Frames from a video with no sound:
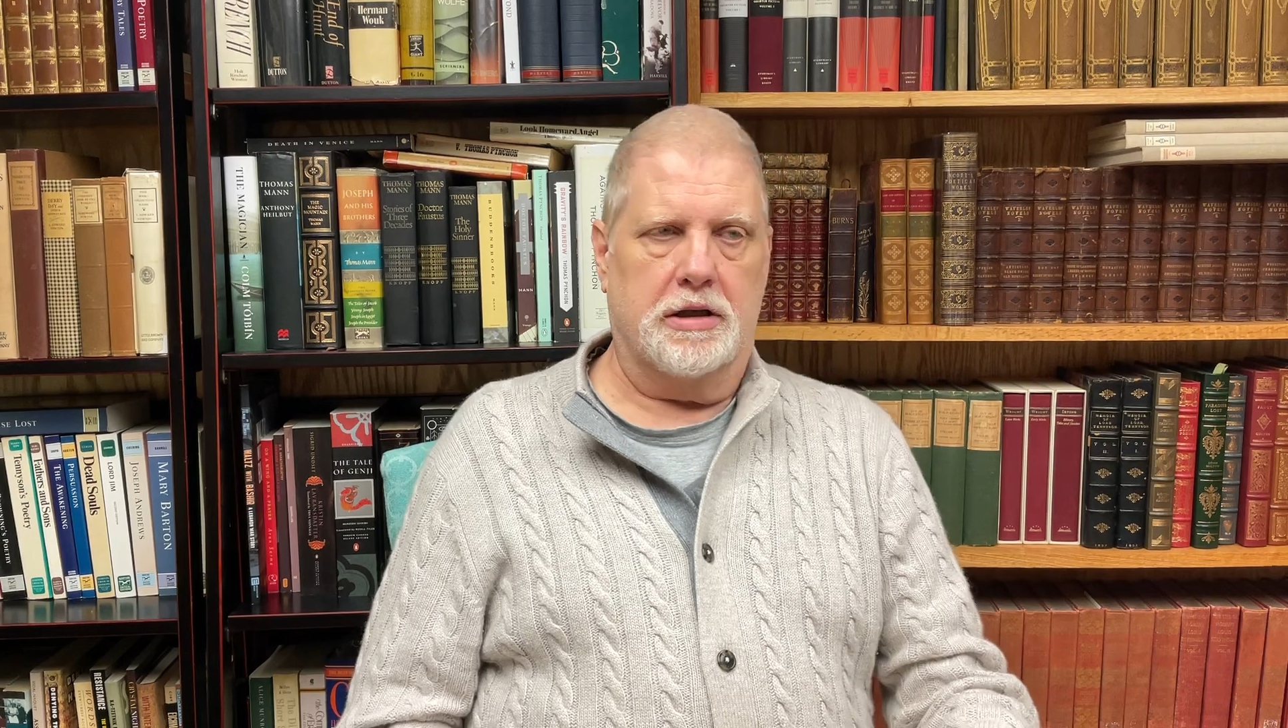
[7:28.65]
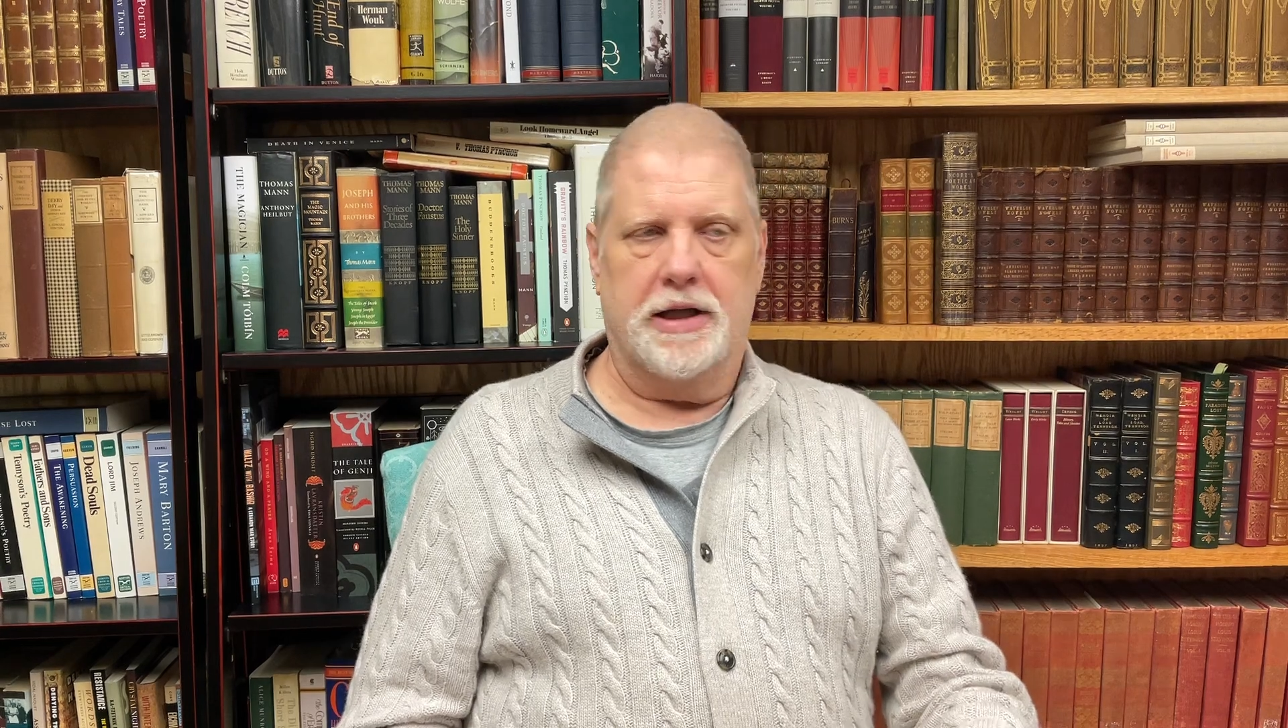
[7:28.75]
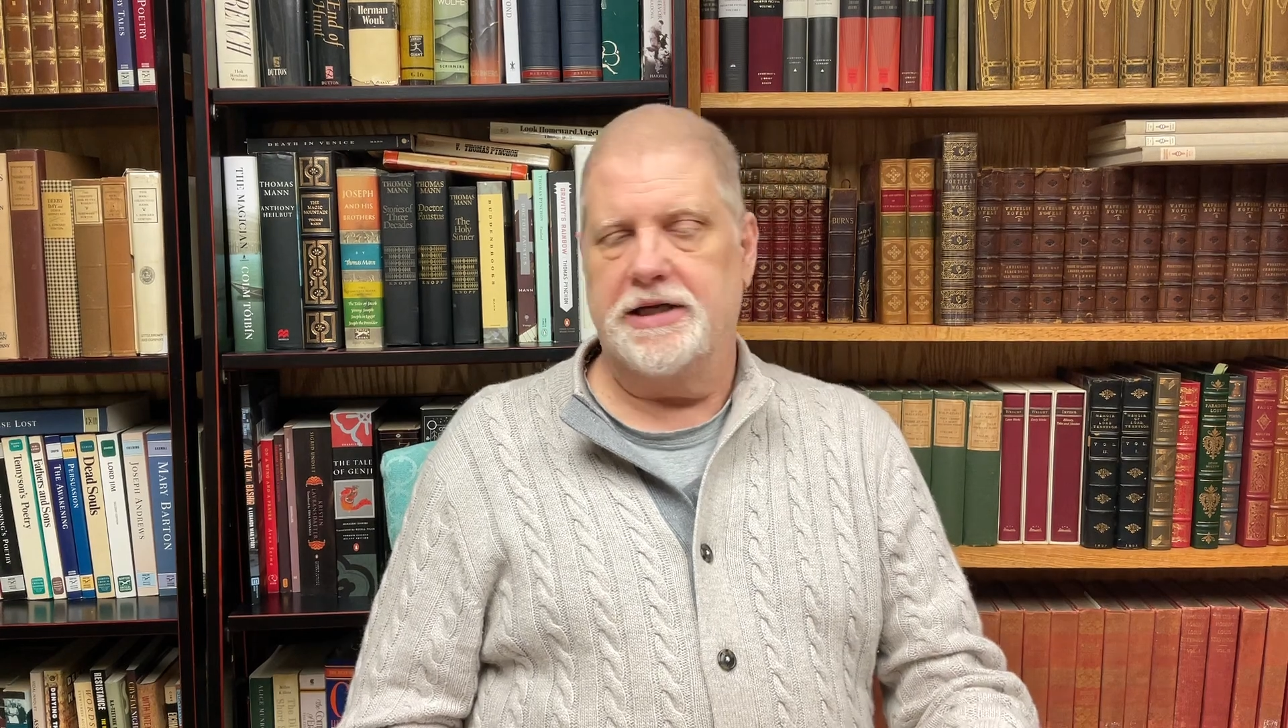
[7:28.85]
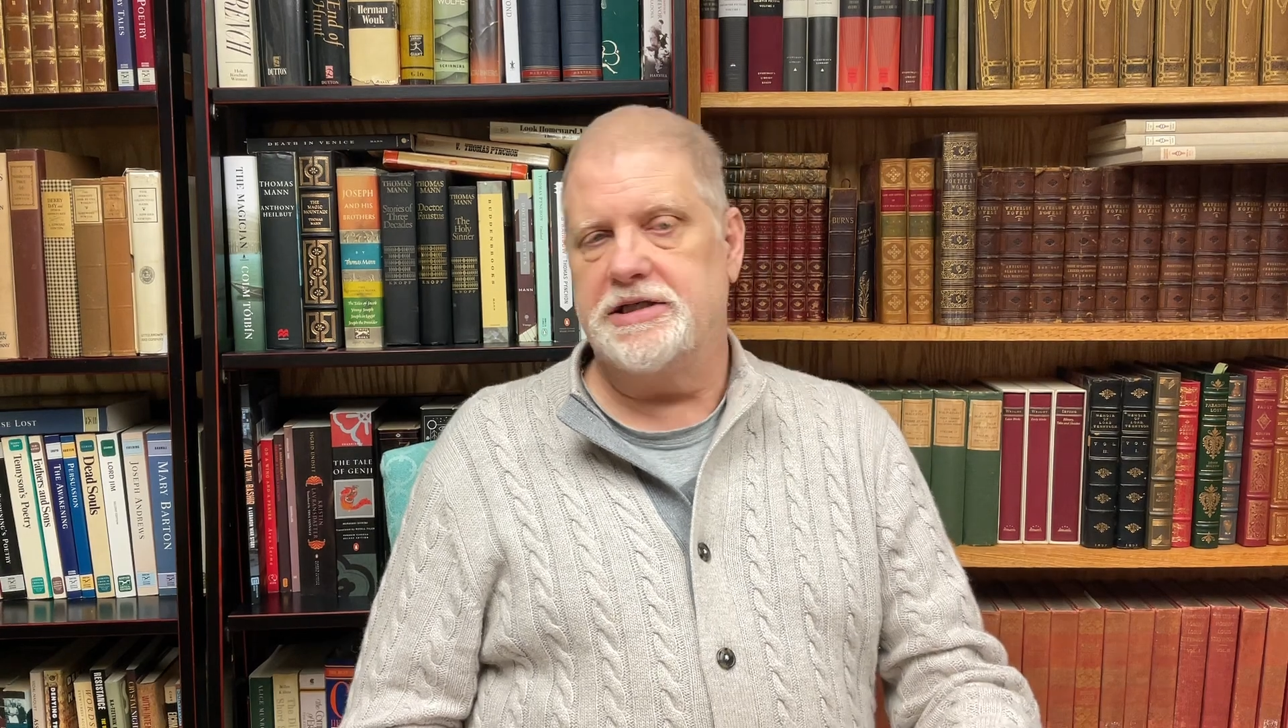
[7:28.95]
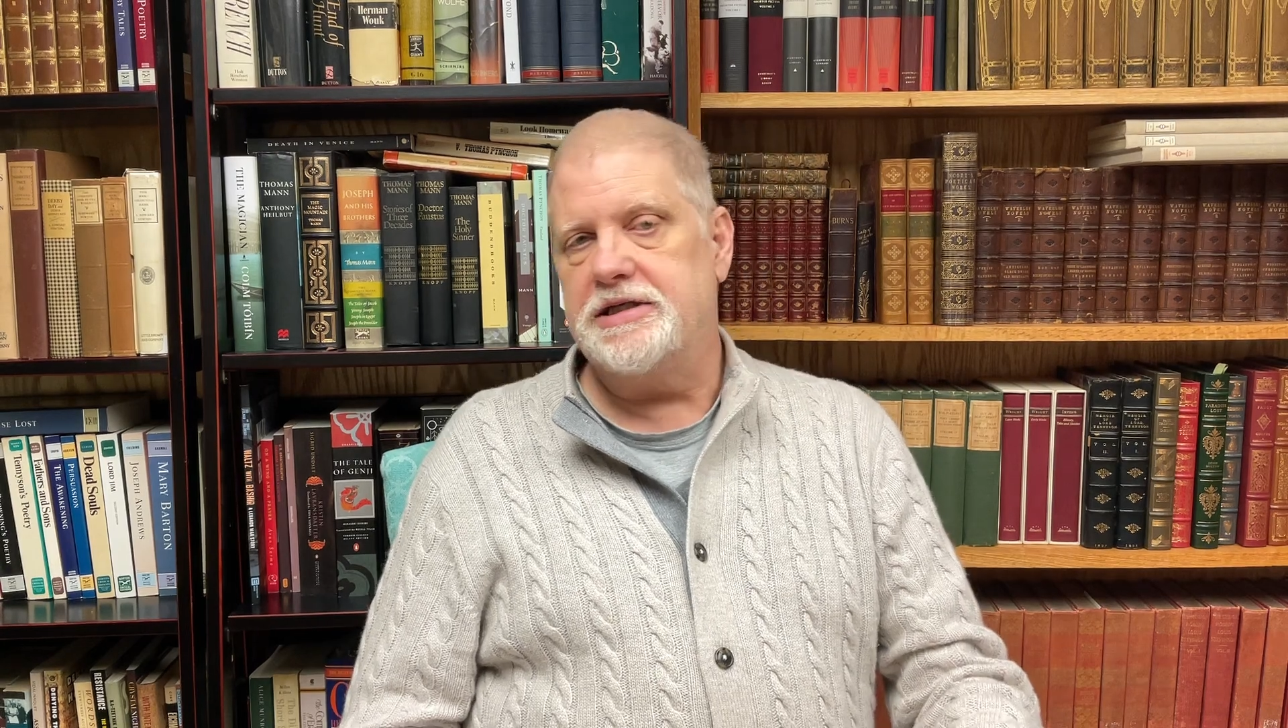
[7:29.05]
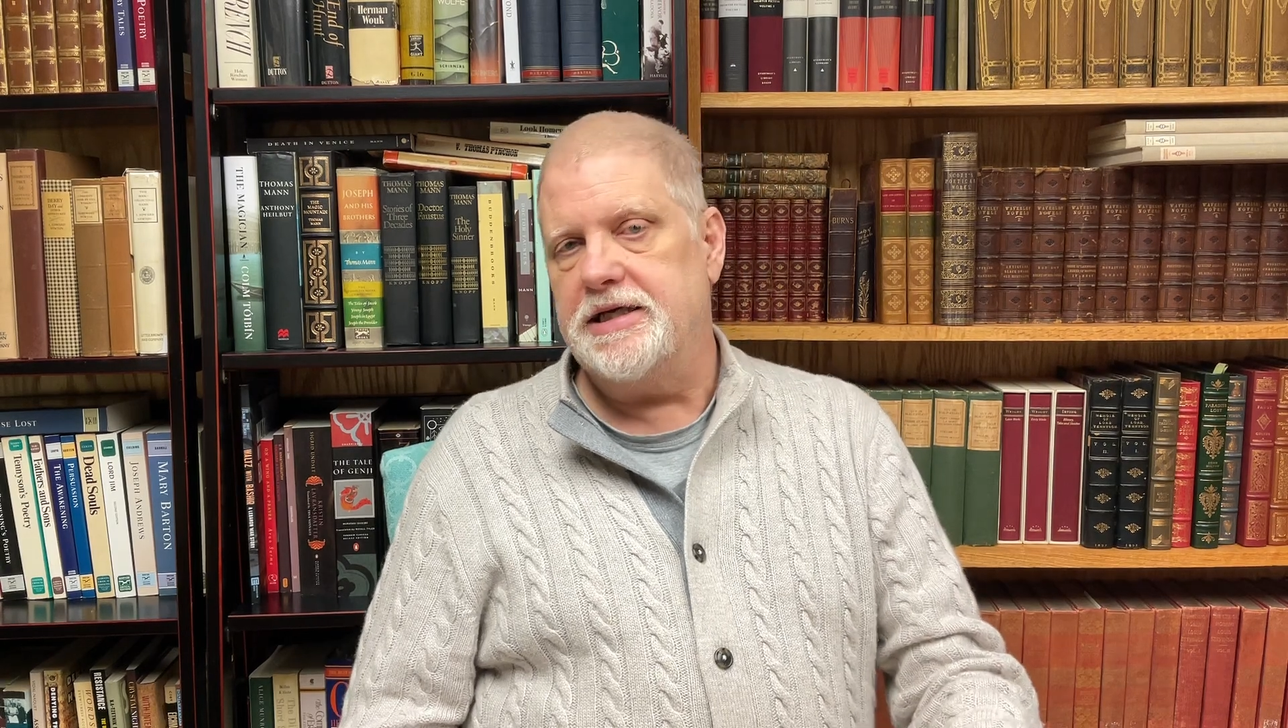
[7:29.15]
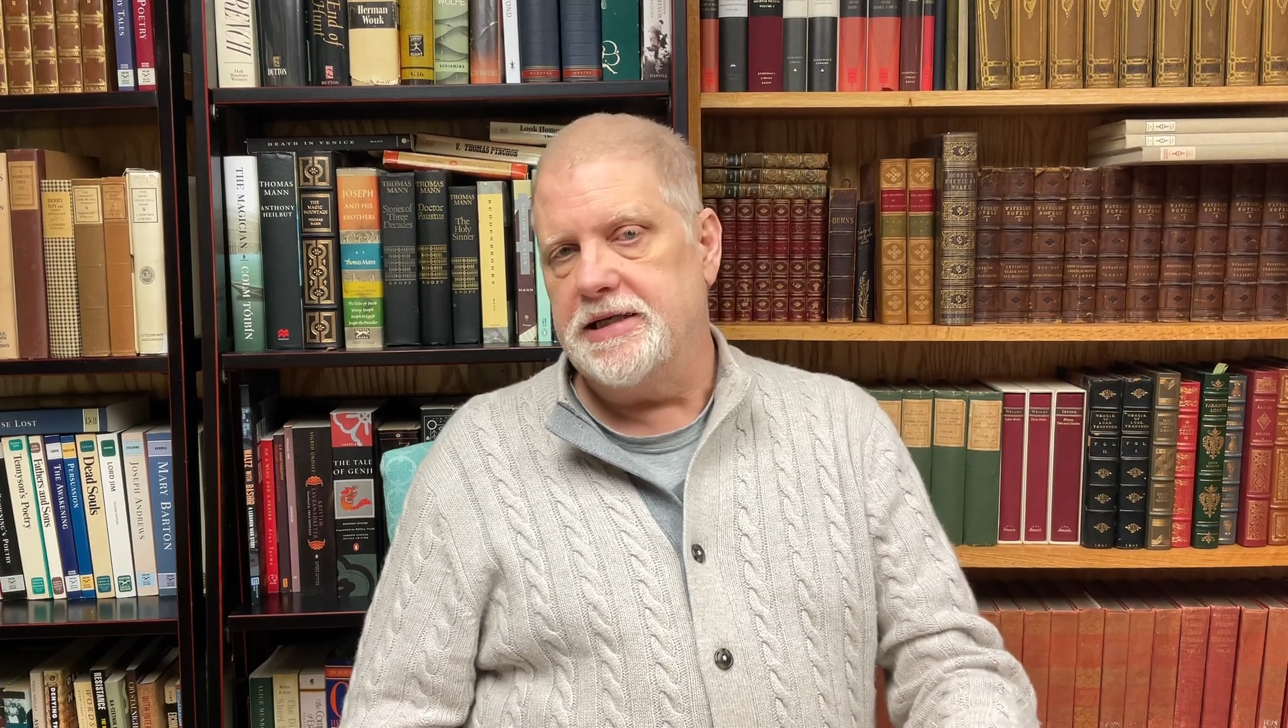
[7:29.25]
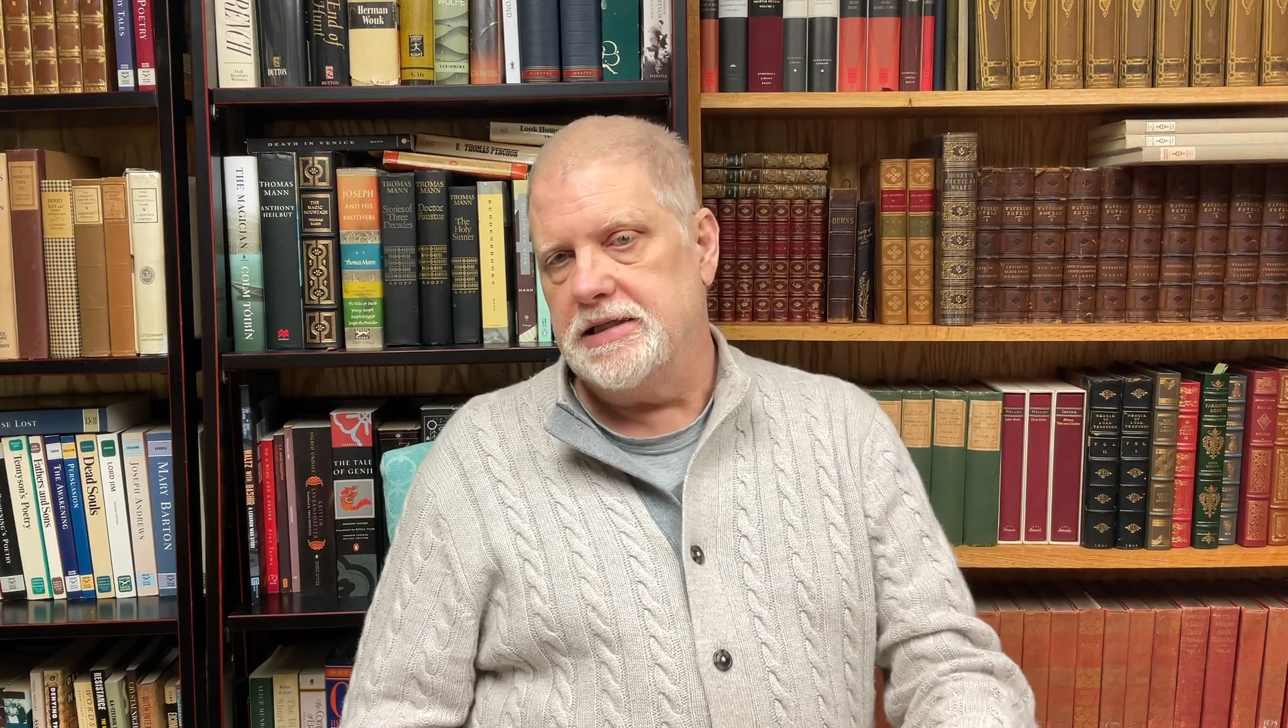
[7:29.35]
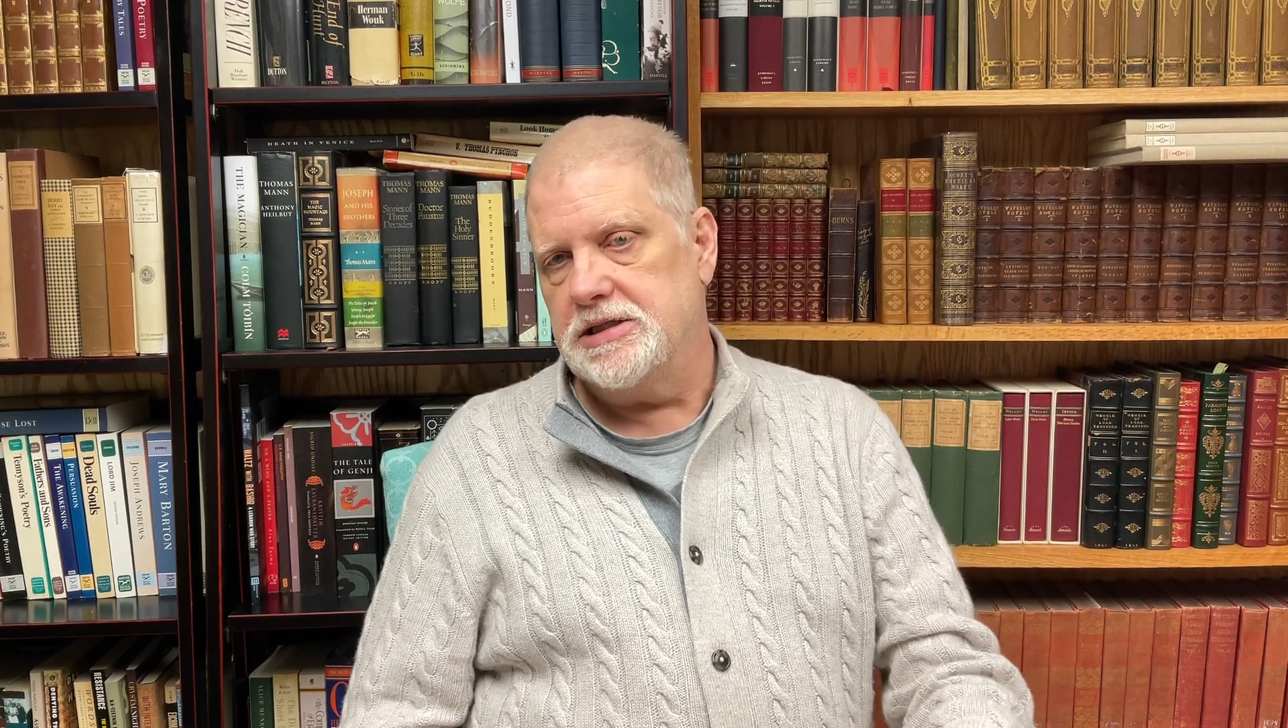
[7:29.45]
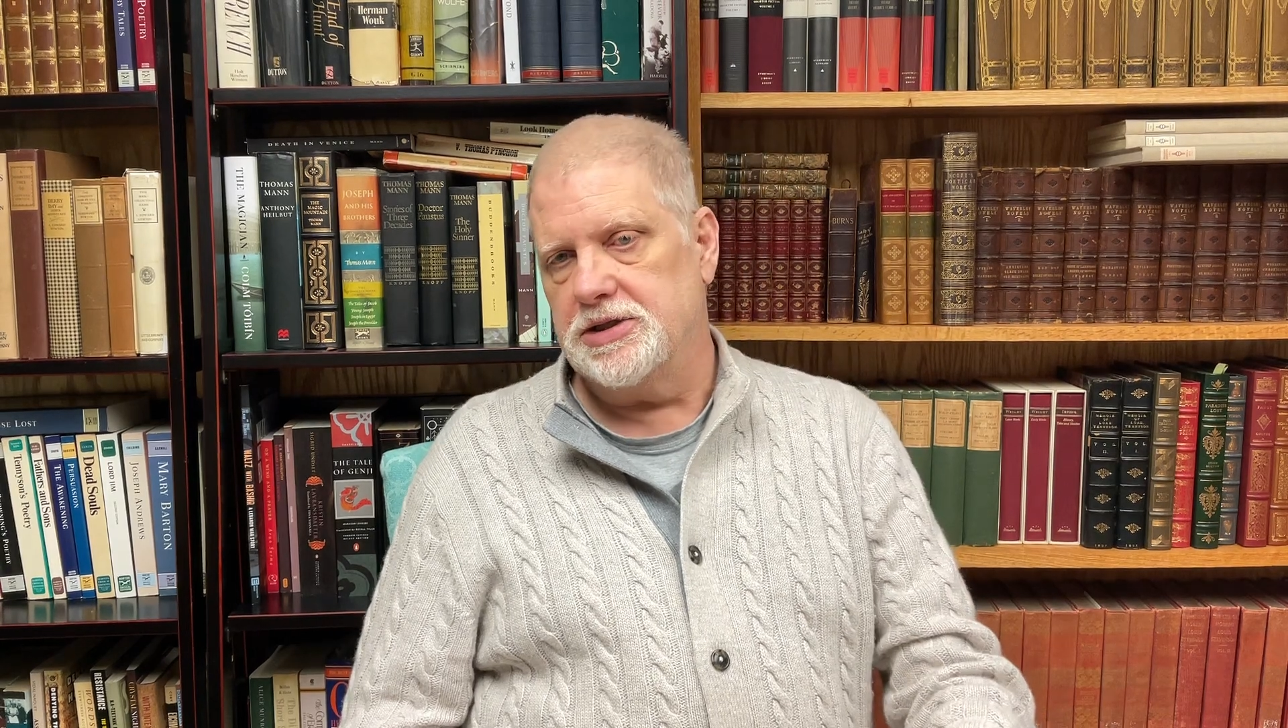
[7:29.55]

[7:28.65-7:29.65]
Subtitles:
late teens,